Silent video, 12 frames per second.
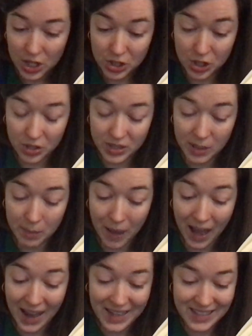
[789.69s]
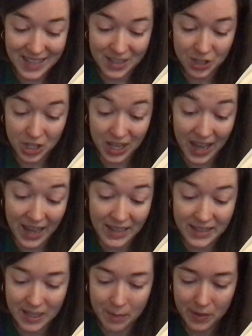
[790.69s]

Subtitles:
Josie Pye says she hates it,